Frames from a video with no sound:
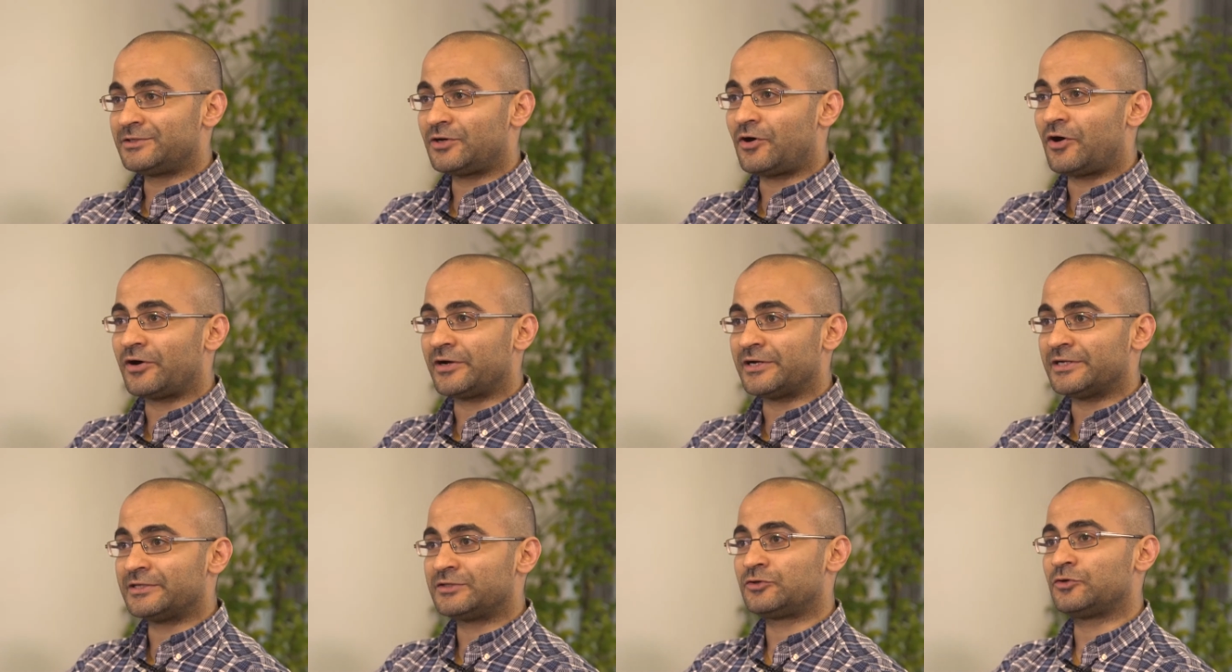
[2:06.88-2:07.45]

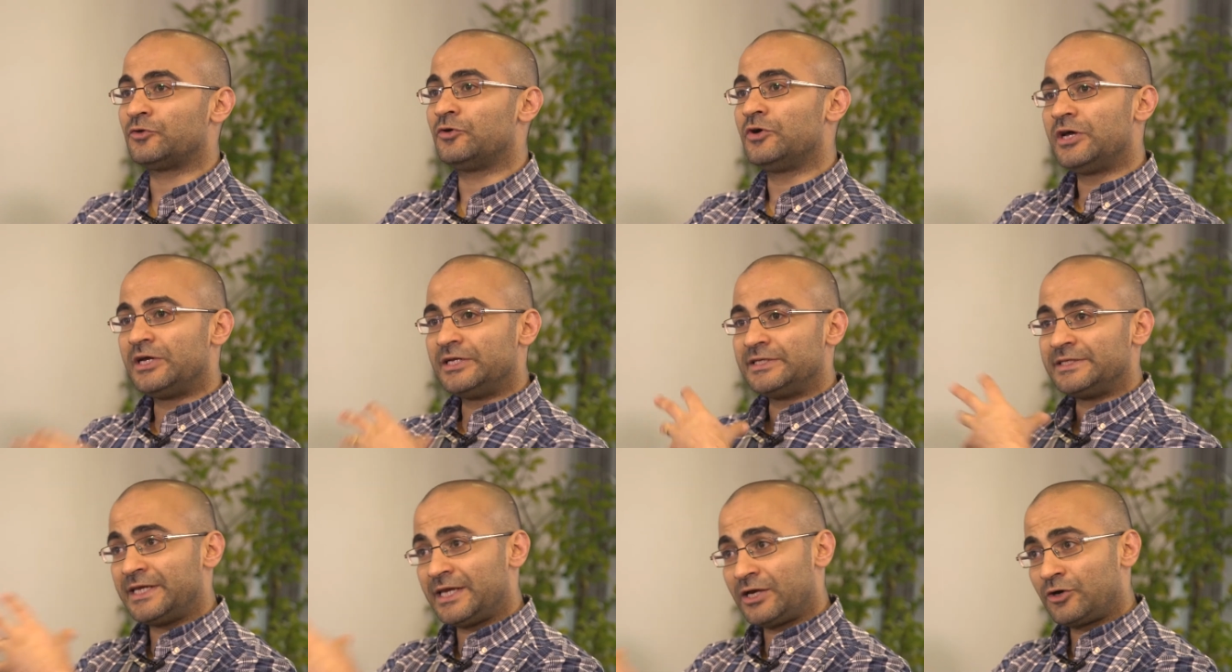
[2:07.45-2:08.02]
targets. So
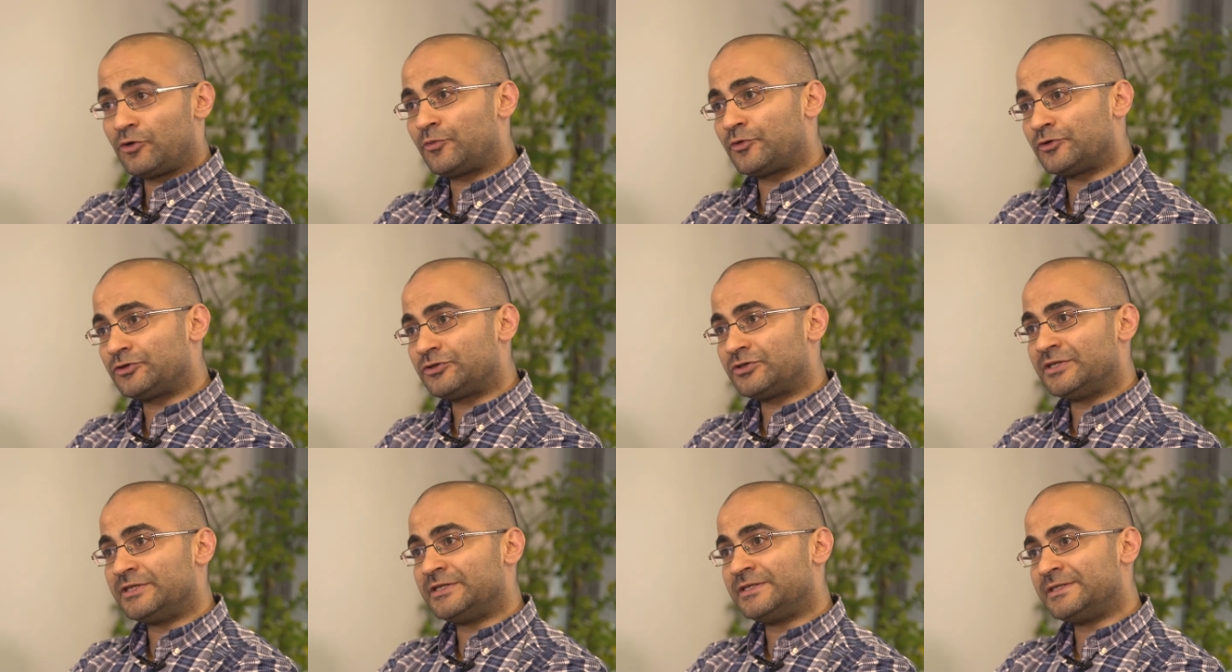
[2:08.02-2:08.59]
take
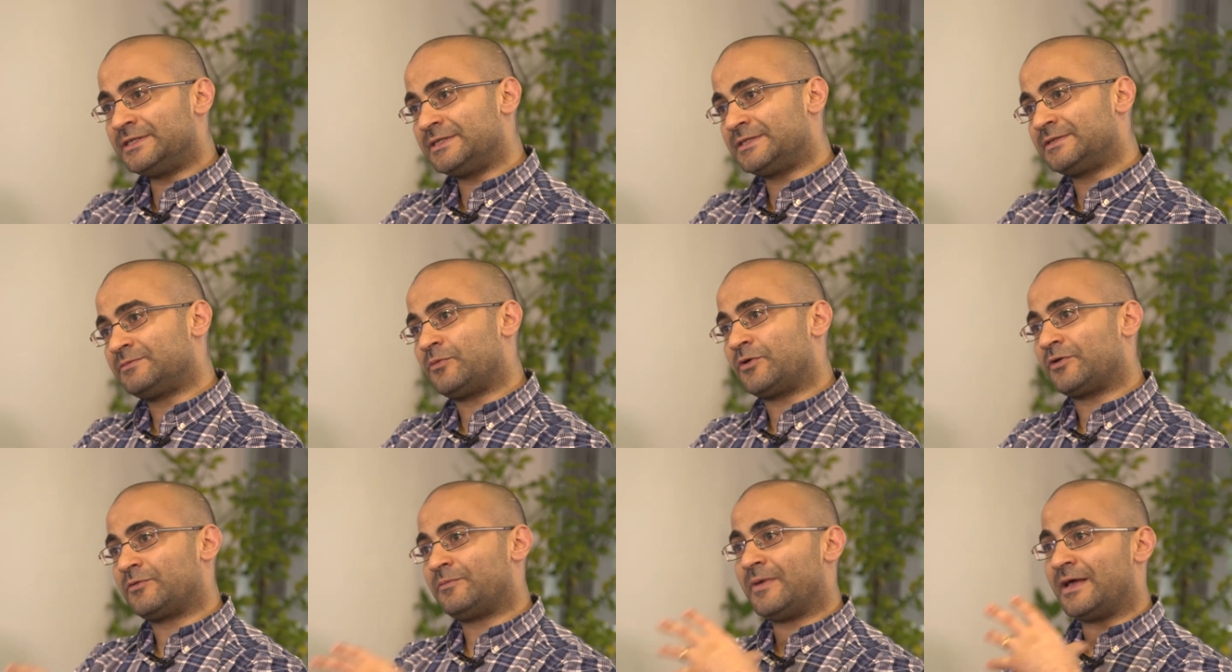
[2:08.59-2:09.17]
opportunities,
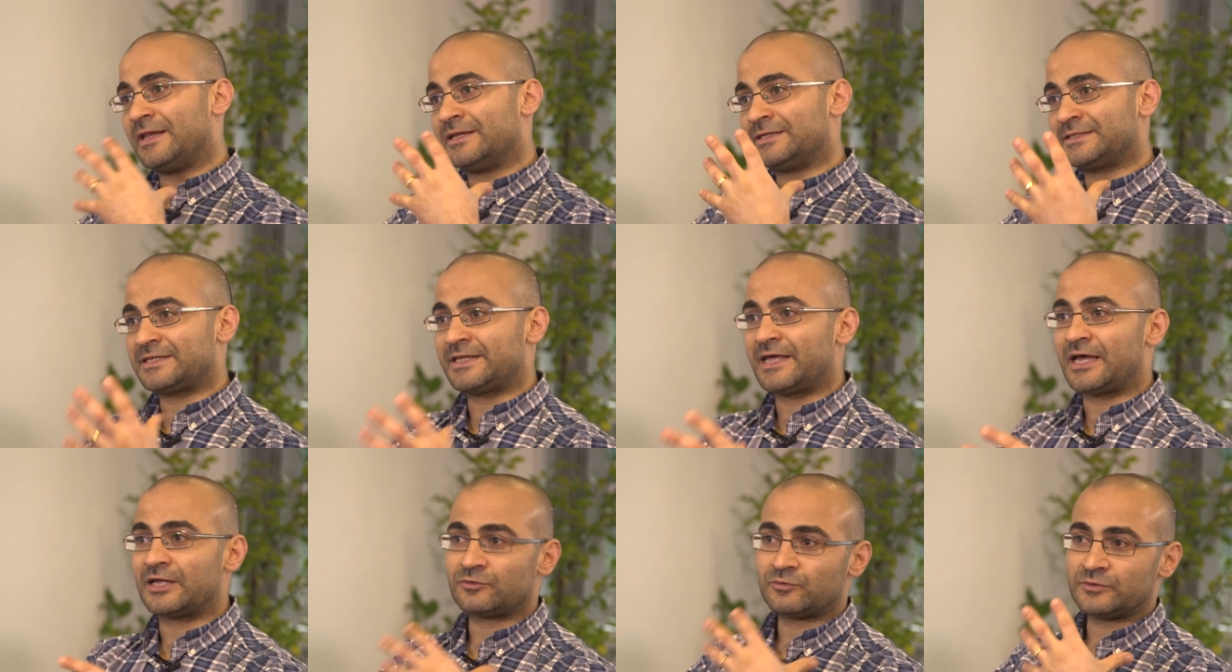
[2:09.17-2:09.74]
but balance
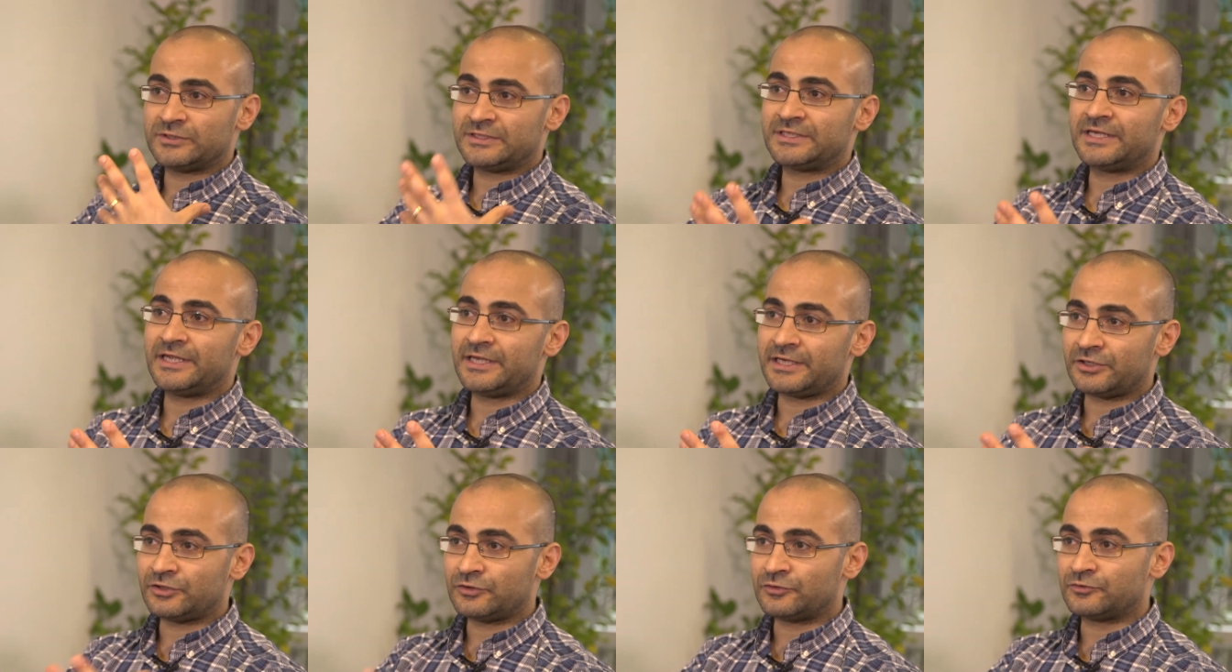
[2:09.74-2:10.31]
that with
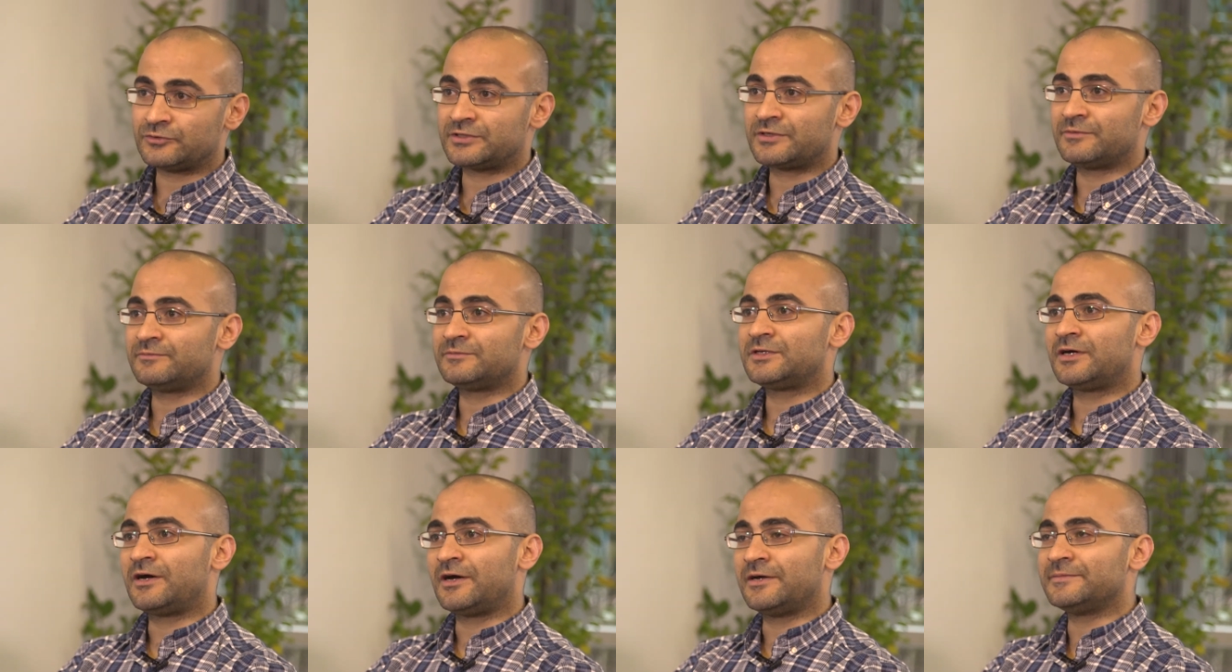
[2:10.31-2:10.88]
saying no
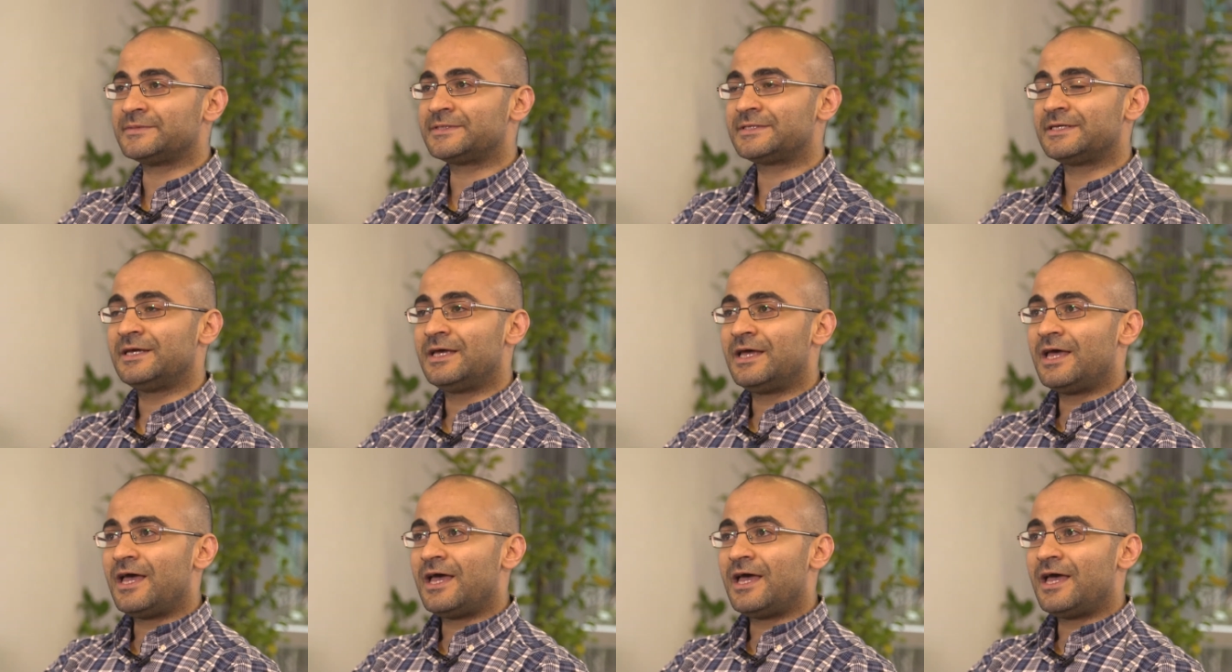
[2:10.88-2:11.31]
sometimes.